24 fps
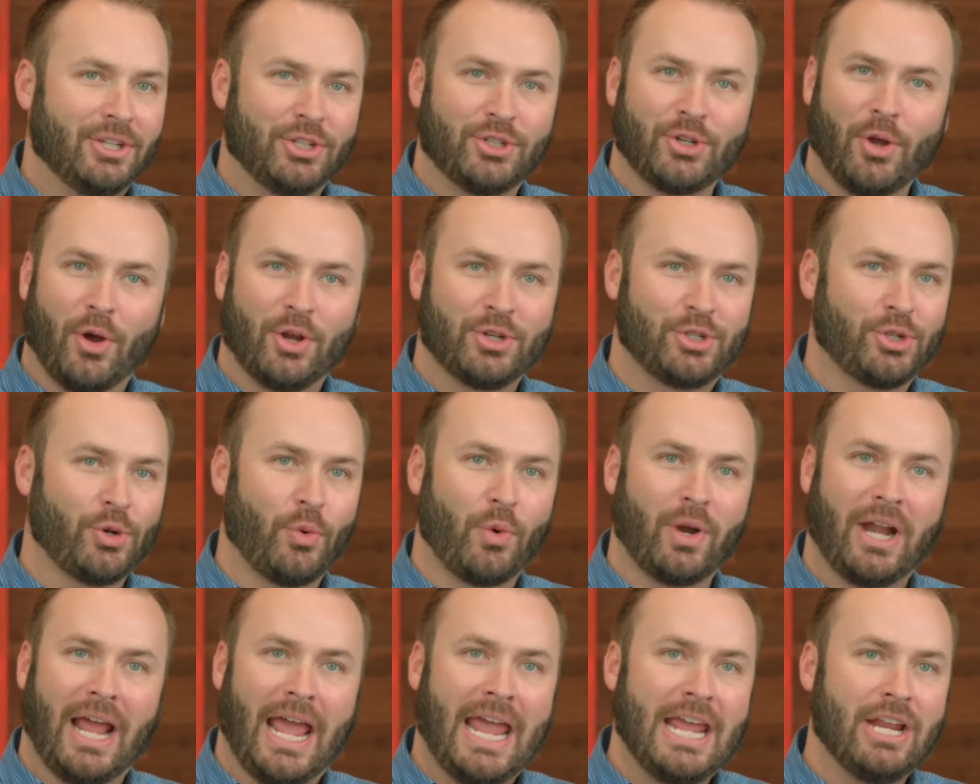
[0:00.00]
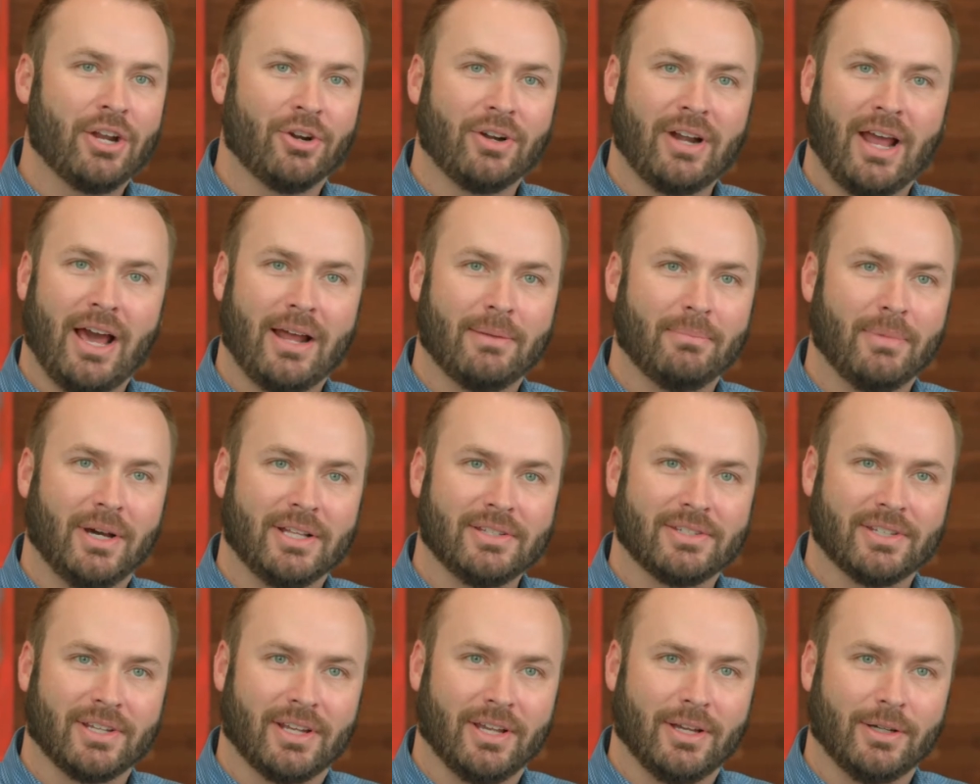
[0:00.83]
short 8 or 9
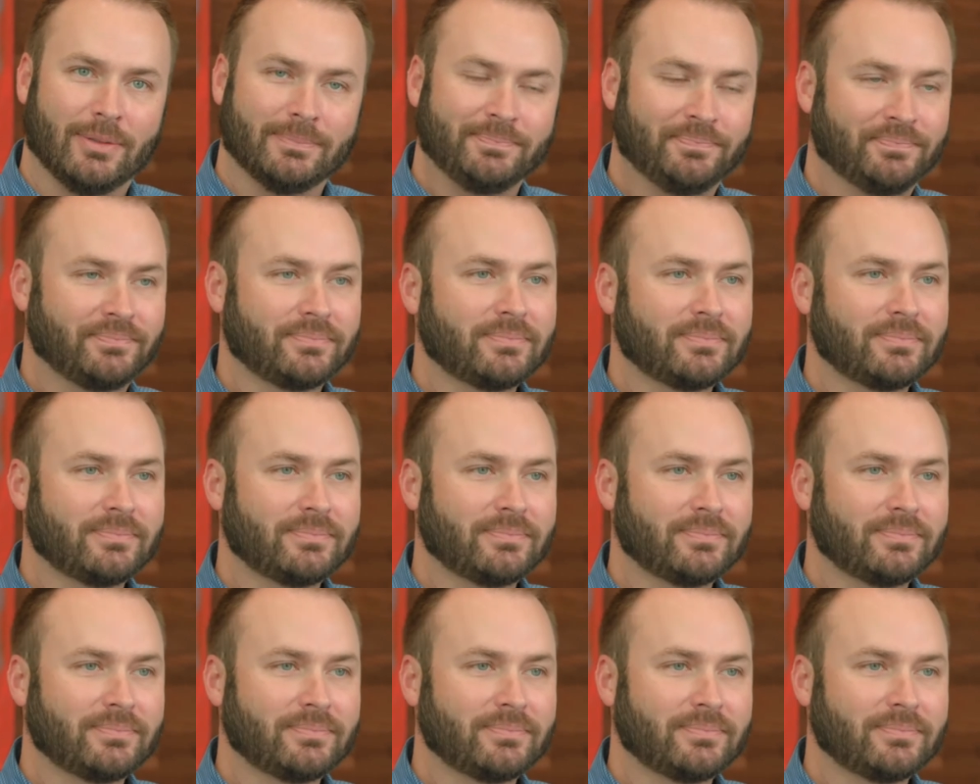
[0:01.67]
months ago.